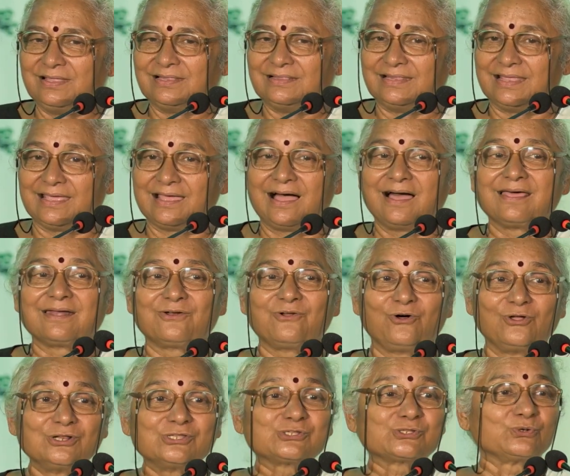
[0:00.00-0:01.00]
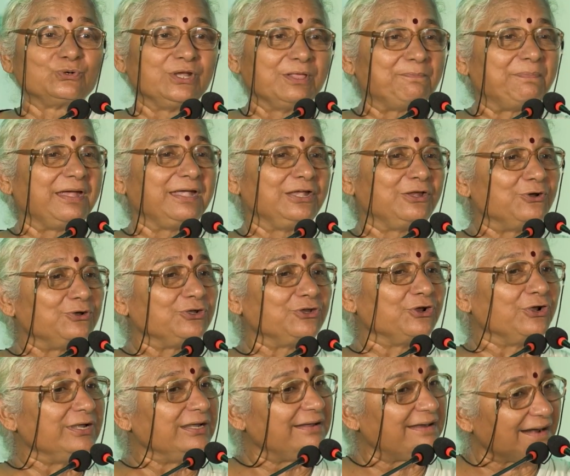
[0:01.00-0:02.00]
They are also dependent
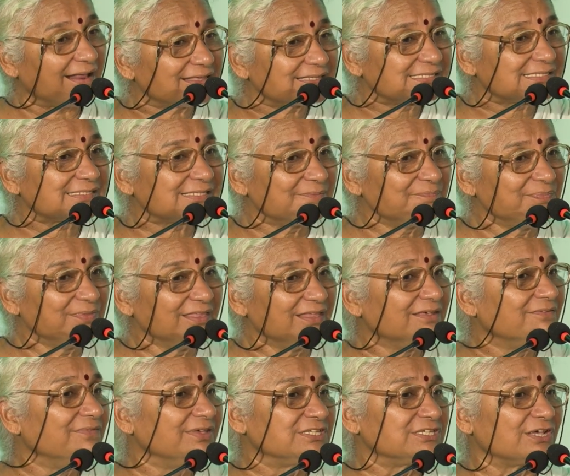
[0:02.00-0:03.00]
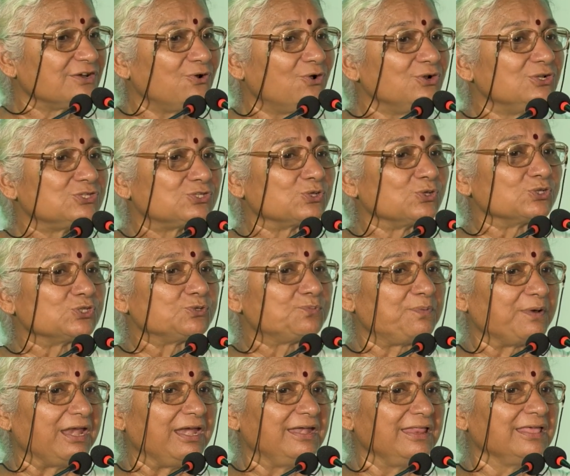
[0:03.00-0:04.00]
on drugs, which are also
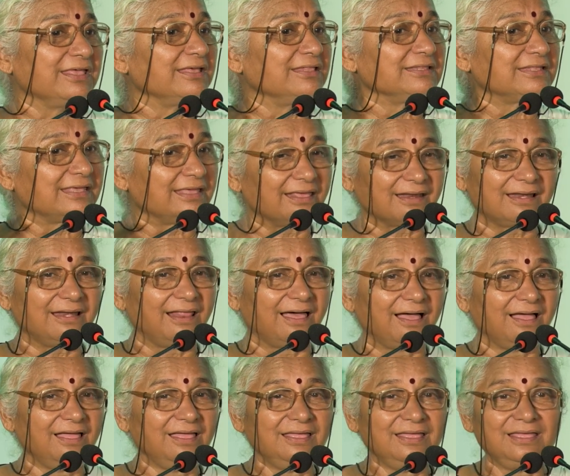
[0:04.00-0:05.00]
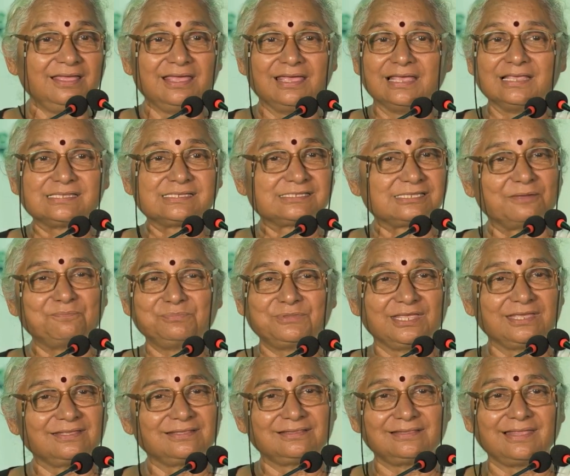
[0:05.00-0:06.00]
spreading in Kerala, is
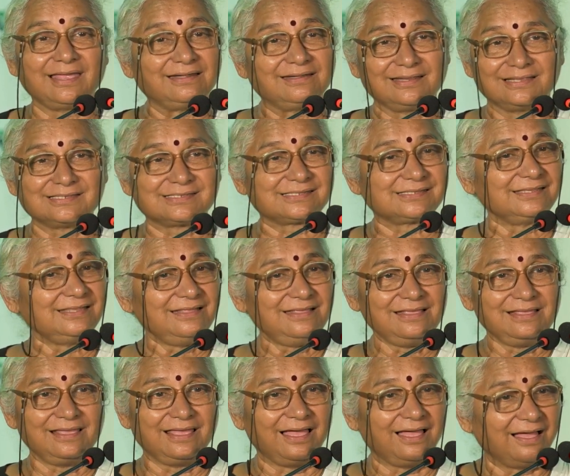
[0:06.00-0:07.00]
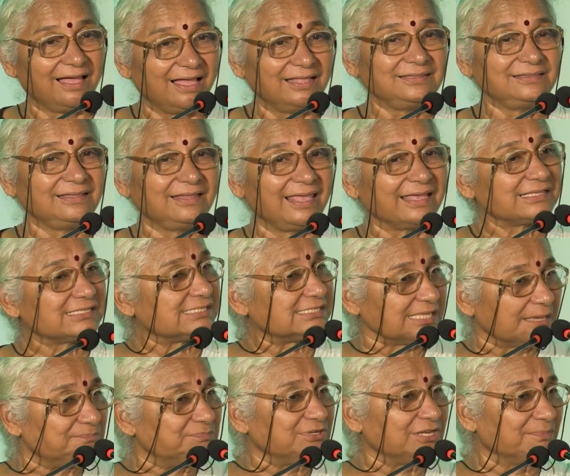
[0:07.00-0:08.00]
something that is
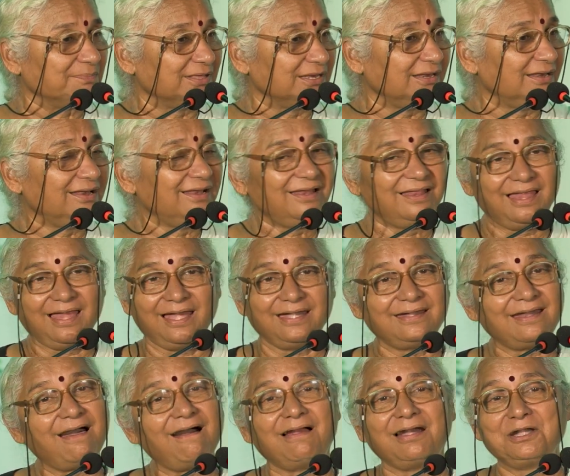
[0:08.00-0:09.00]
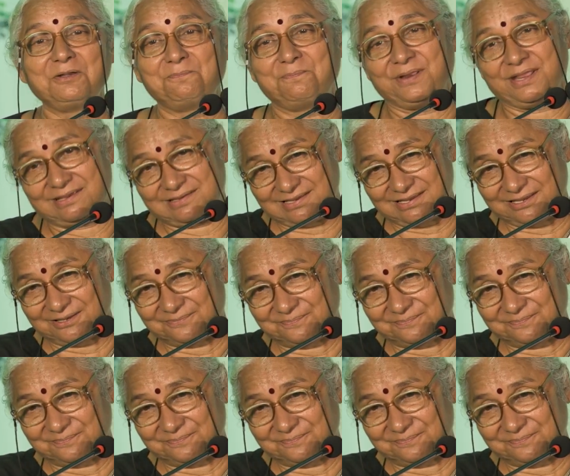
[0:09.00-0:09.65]
unacceptable and heartbreaking.